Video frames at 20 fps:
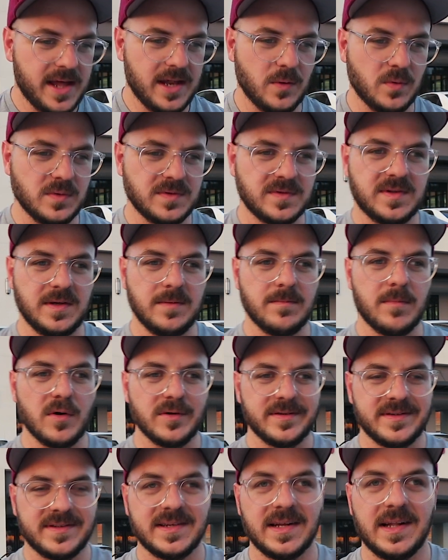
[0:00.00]
And it was the
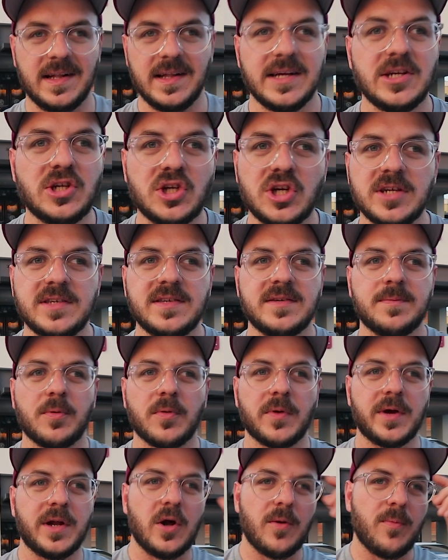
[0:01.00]
most delicious
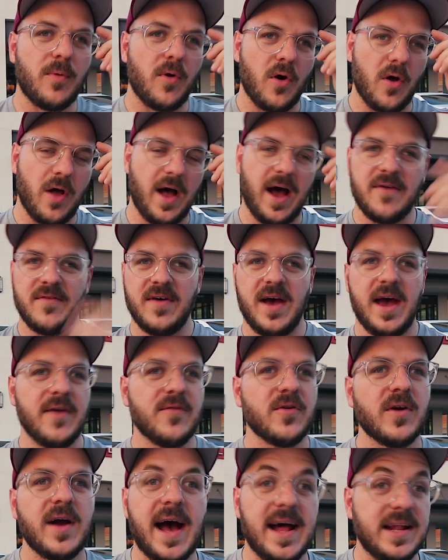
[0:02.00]
burrito bowl I've
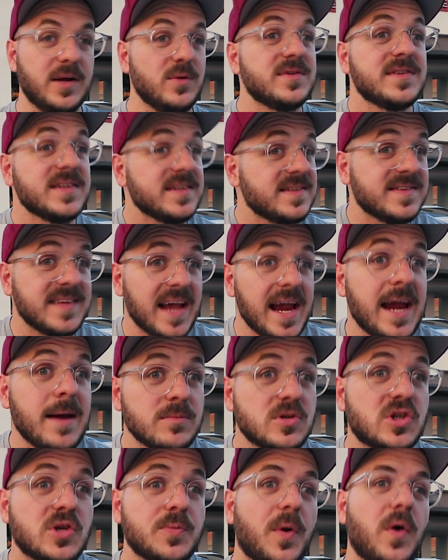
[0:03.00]
ever had. It was the
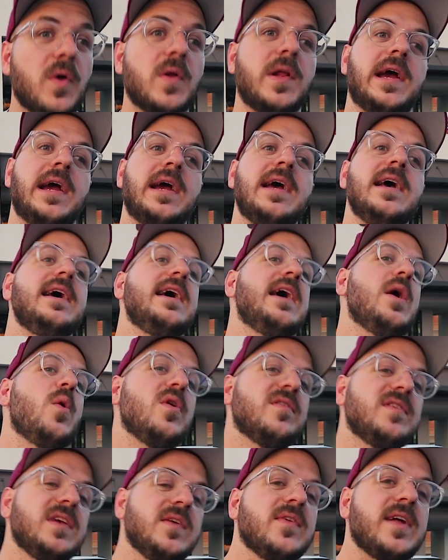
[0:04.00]
same Chipotle. It
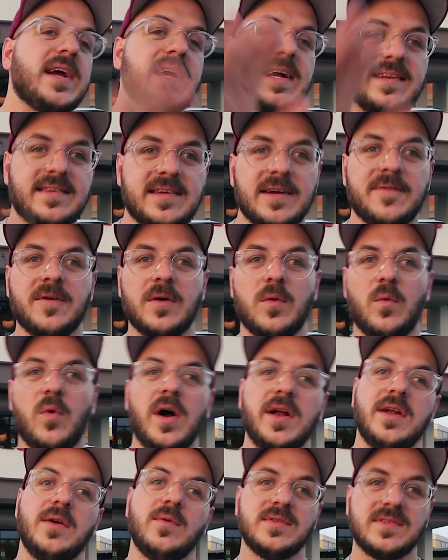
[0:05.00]
wasn't even like a different
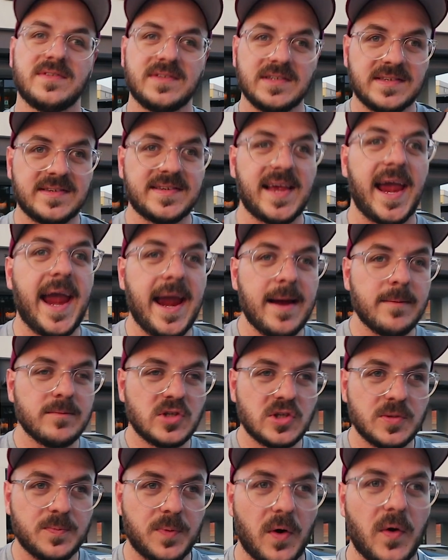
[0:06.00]
one. It was the same
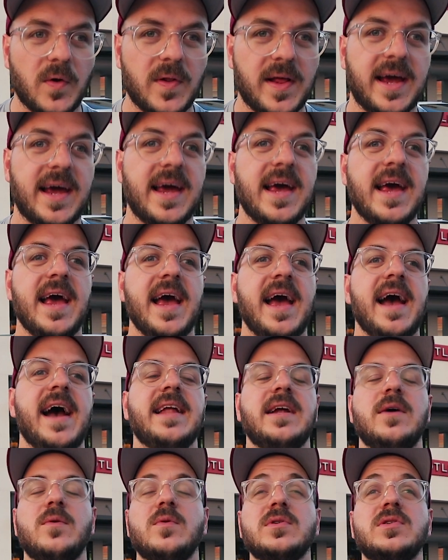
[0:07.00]
Chipotle,
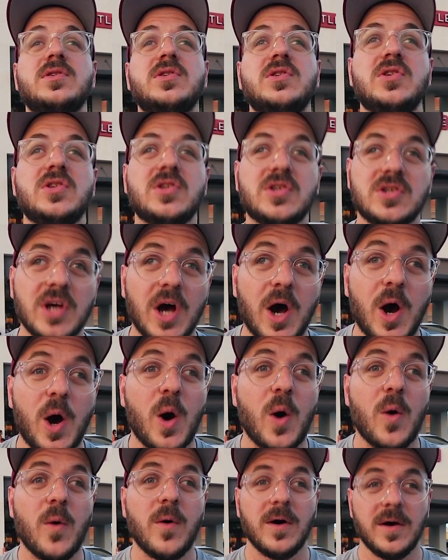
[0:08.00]
and it was
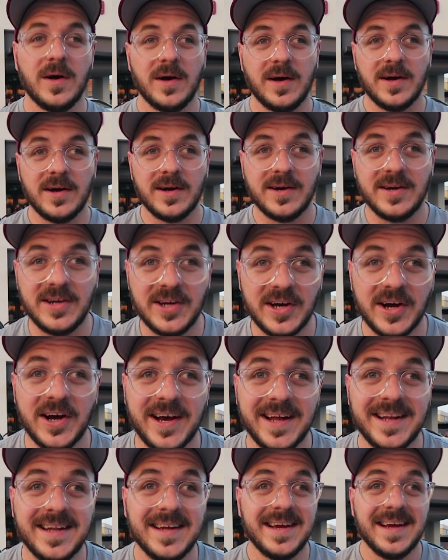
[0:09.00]
so
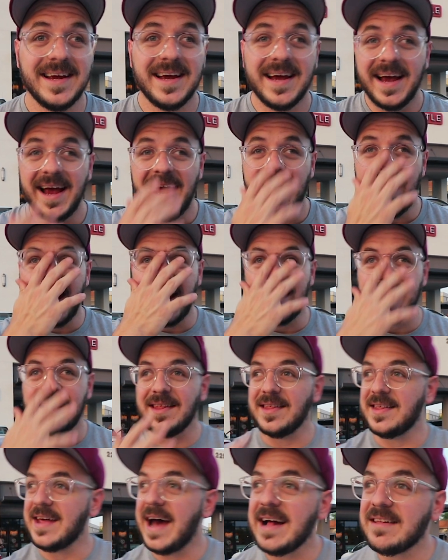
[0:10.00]
good. And
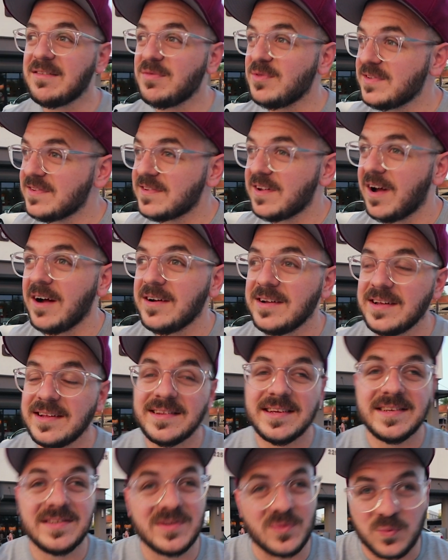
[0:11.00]
that's what
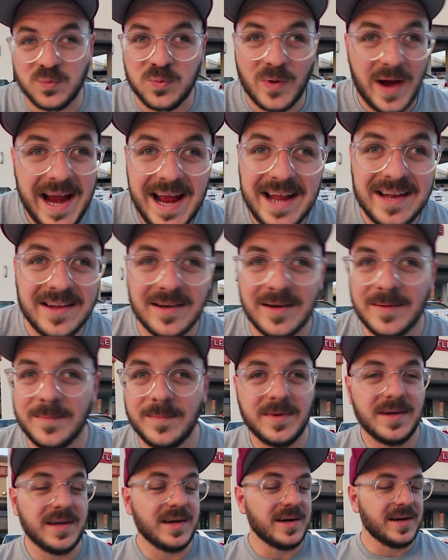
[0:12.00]
started this random,